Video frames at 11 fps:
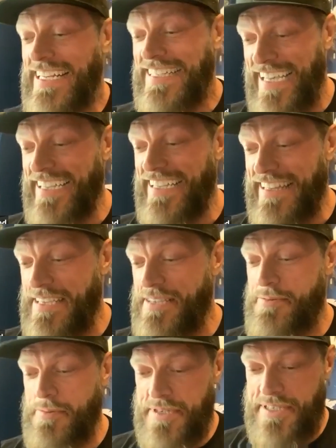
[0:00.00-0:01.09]
got to tell you,
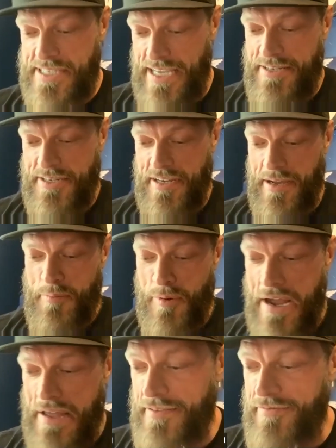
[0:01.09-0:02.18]
this was such a
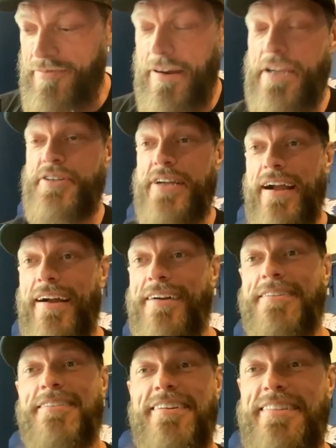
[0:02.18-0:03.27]
breath of fresh air.
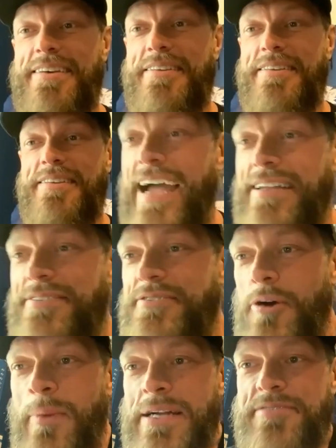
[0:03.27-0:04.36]
I had
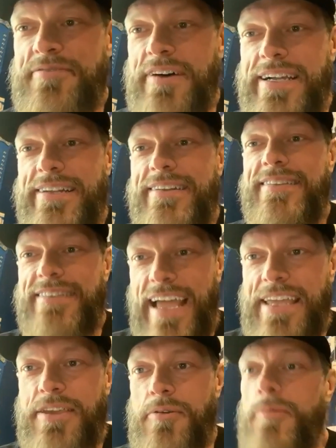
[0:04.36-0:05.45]
so much fun.
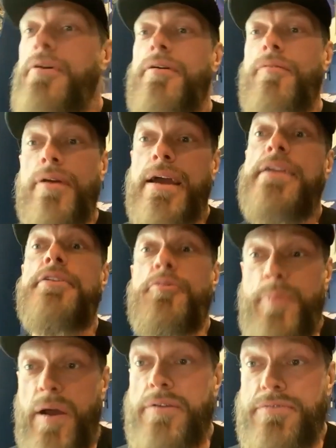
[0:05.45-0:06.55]
Thank you. We're going to do
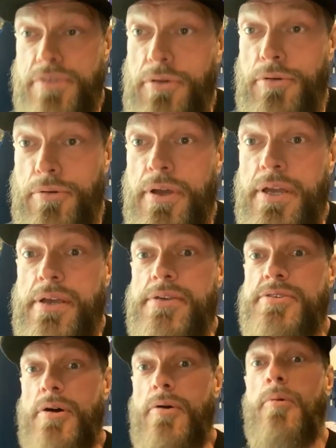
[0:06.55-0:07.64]
part 2.
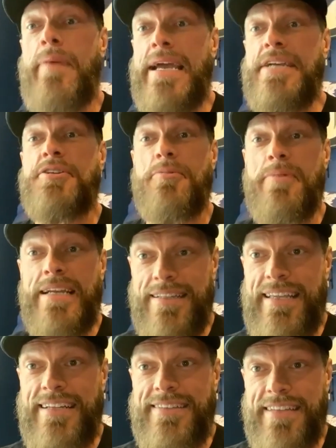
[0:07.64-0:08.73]
So we'll make sure we
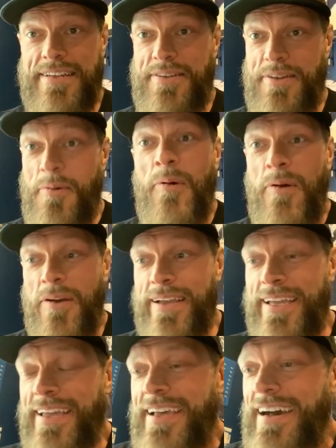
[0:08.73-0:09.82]
get that done. Don't
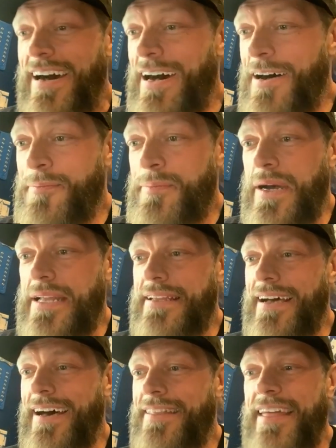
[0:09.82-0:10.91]
worry. But
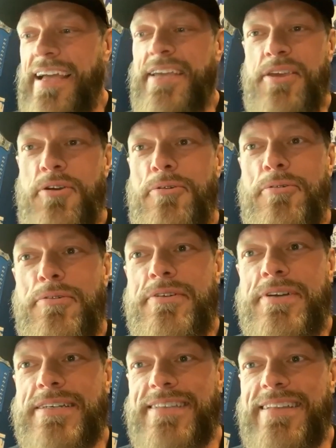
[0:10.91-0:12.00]
thank you,
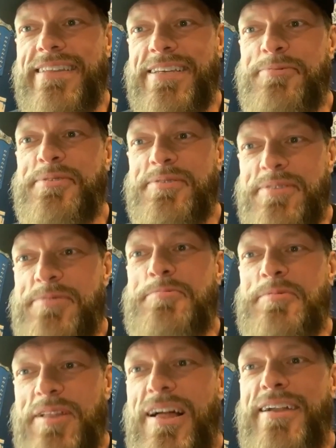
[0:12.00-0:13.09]
because this was
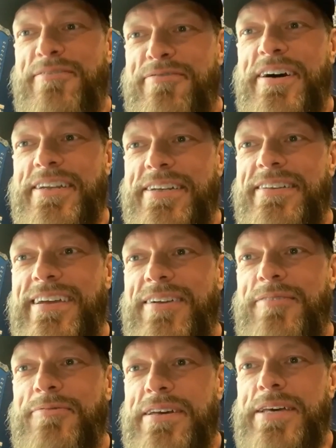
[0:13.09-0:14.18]
a lot of fun.
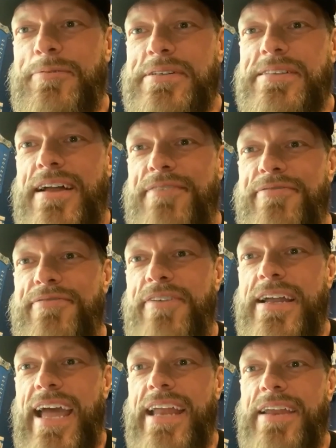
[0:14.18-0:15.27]
It really was a lot of
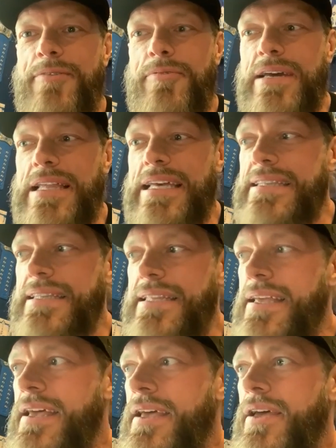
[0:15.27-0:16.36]
fun, and it really
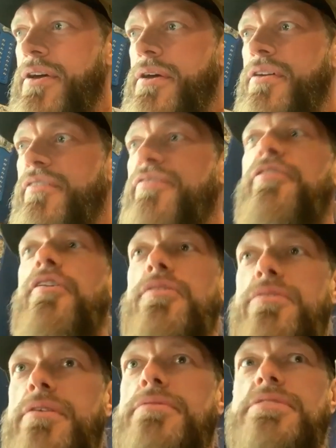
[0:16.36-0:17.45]

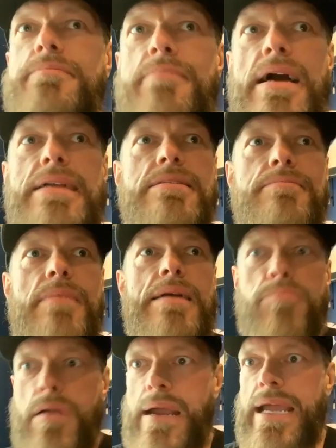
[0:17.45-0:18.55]
further cements in my
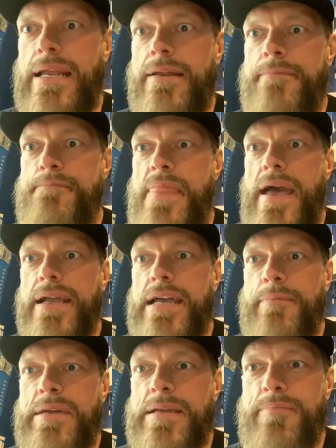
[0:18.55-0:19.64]
brain that
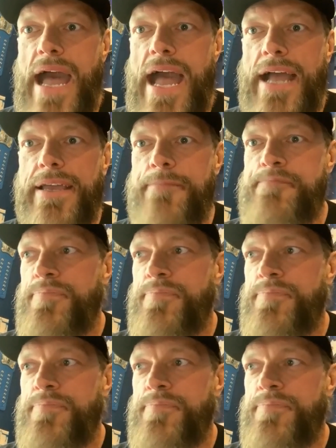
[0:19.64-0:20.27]
coming back